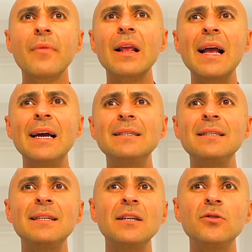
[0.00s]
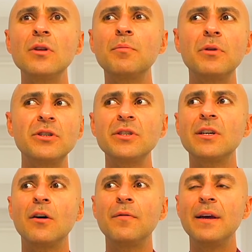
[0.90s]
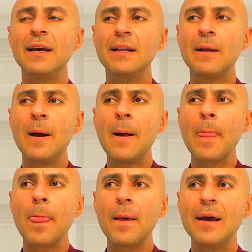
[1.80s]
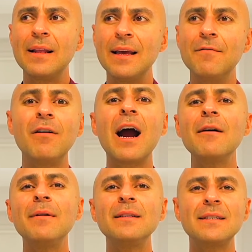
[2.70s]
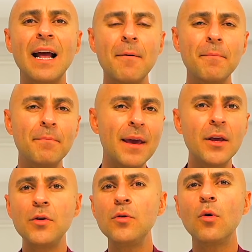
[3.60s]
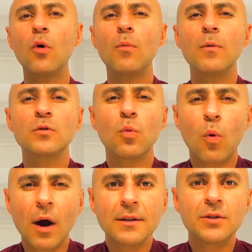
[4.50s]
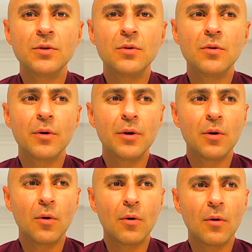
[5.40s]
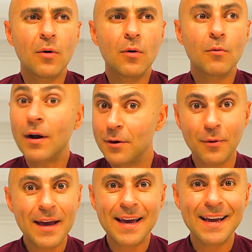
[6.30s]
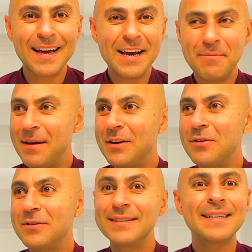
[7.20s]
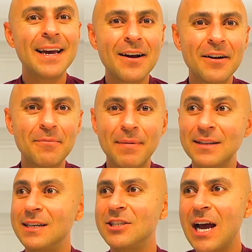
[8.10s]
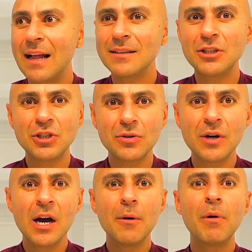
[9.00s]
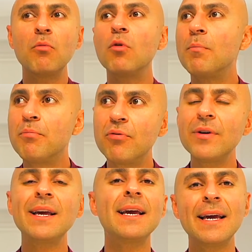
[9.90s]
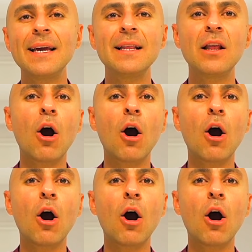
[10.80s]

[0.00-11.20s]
that it's essential to put yourself in environments that make you almost want to, you know, run away, make you scared, that challenge you, but will bring in the